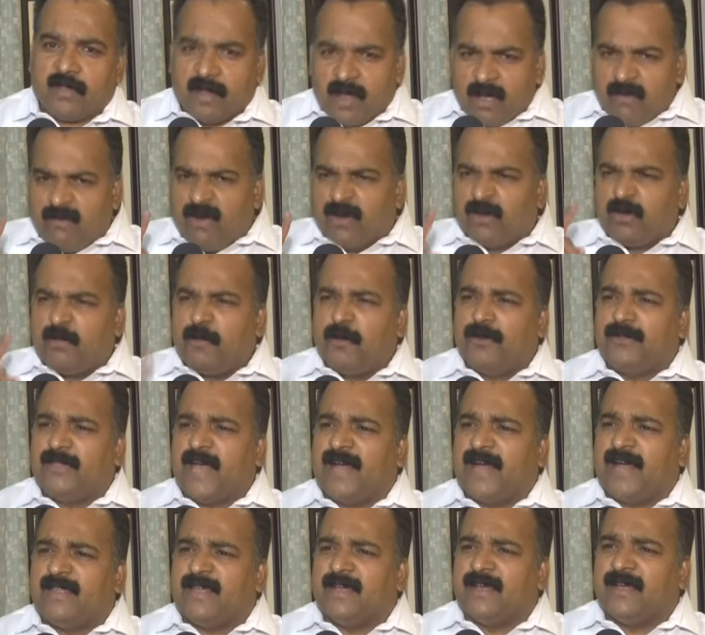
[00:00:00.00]
What about
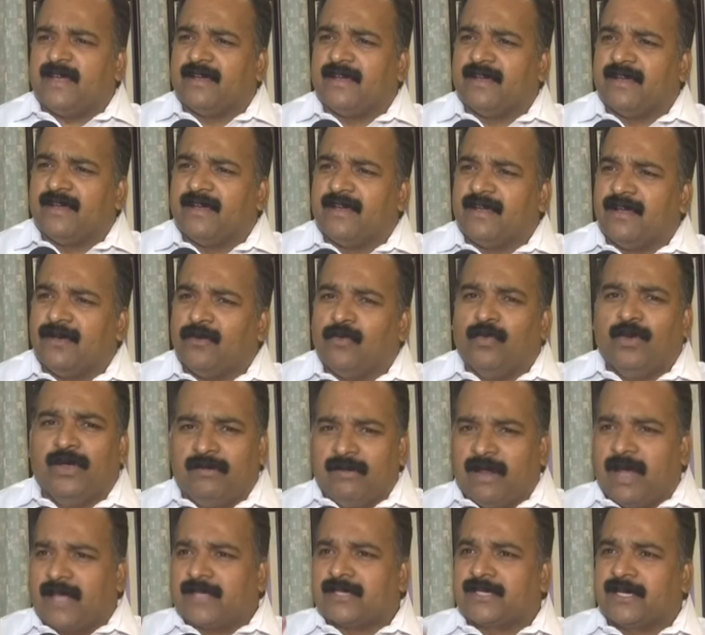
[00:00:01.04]
that thing? Who
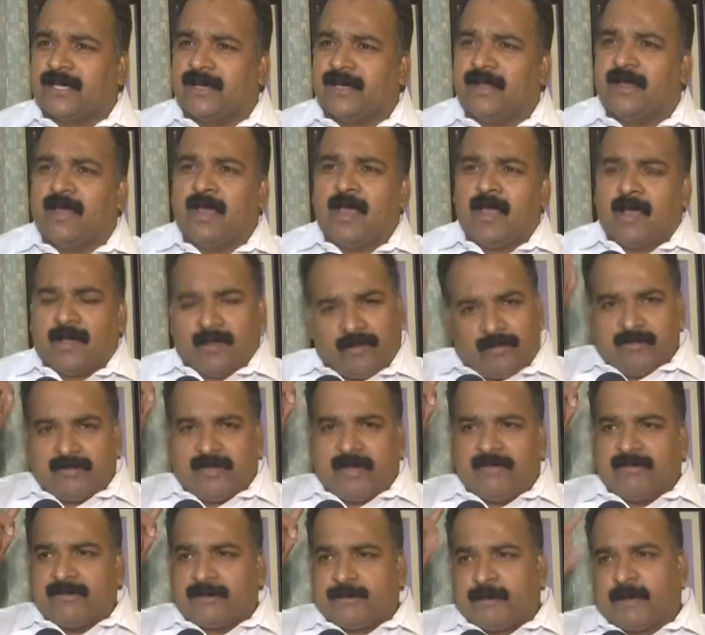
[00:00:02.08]
will ask it? They
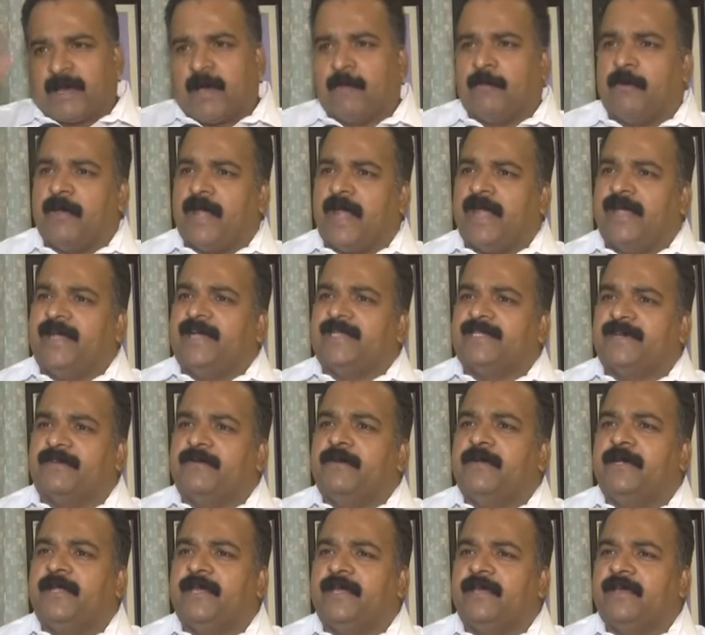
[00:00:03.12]
will speak about
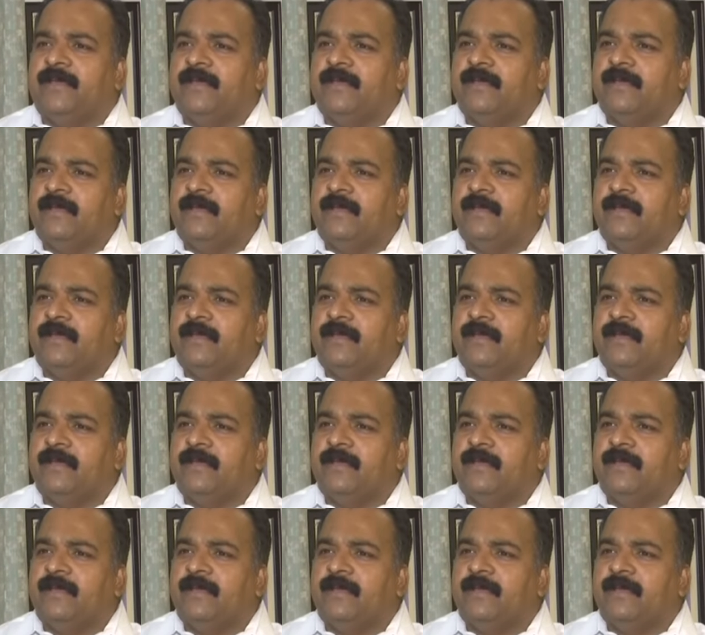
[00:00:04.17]
1970.